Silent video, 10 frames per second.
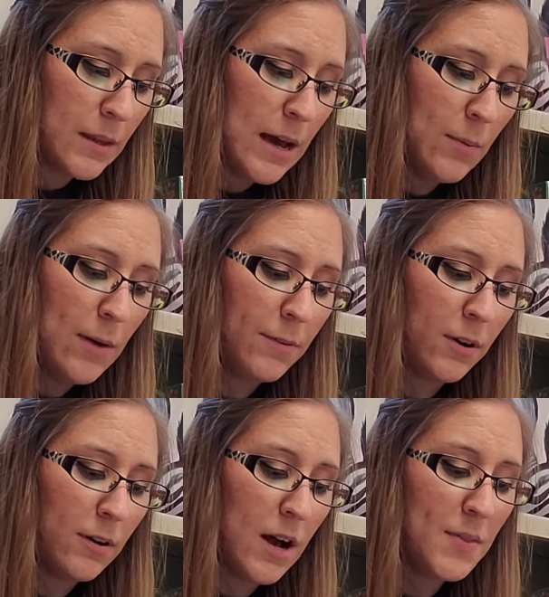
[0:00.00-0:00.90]

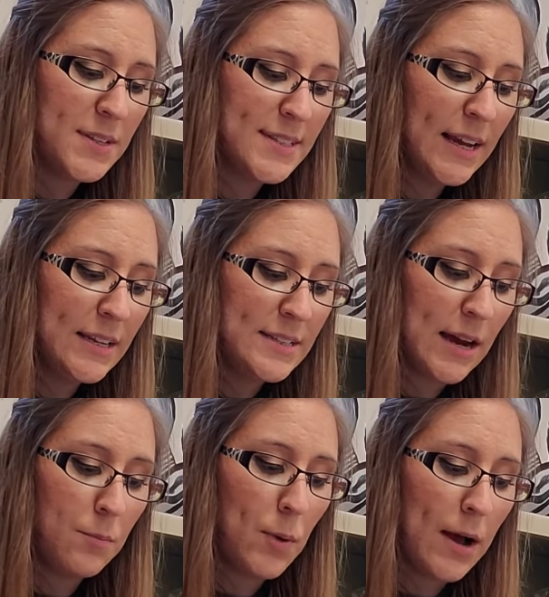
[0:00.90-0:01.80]
However, on the second
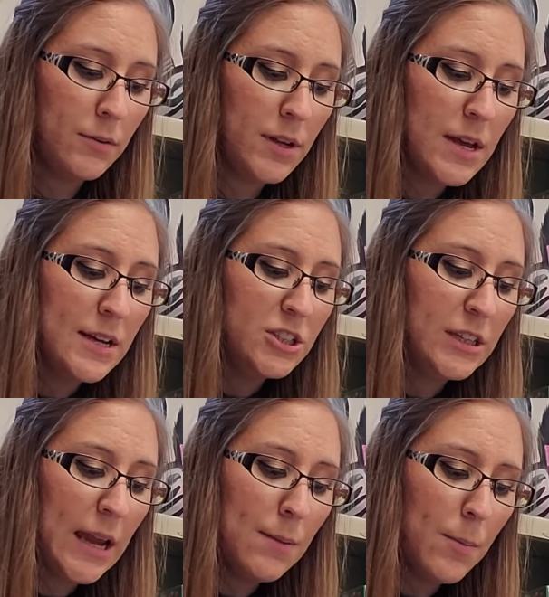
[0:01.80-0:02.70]
time round, she
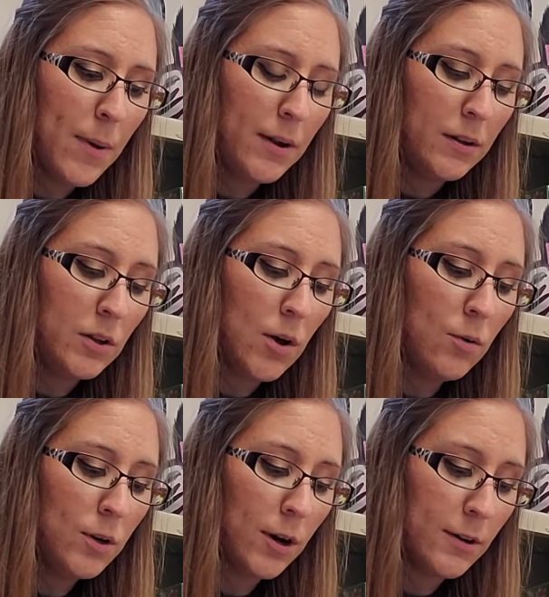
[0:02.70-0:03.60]
came upon a
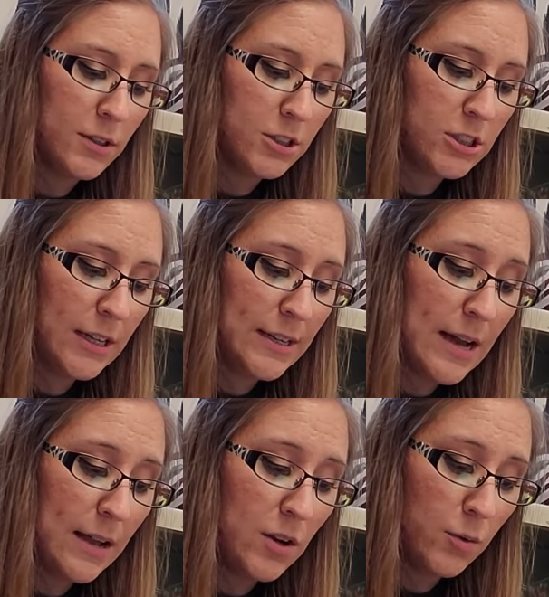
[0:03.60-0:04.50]
low curtain she had
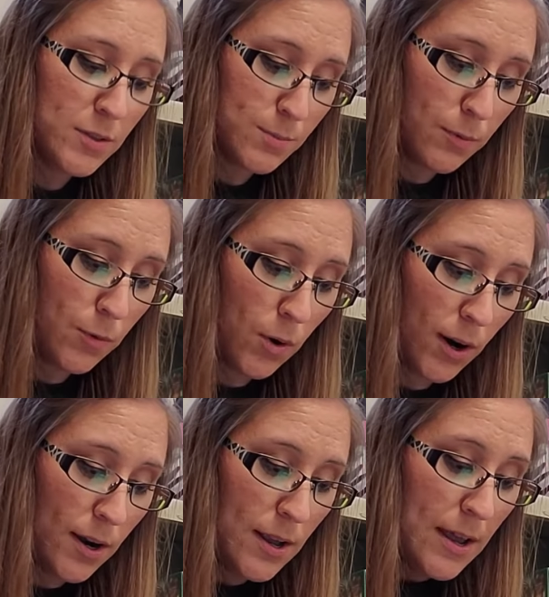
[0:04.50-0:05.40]
not noticed before,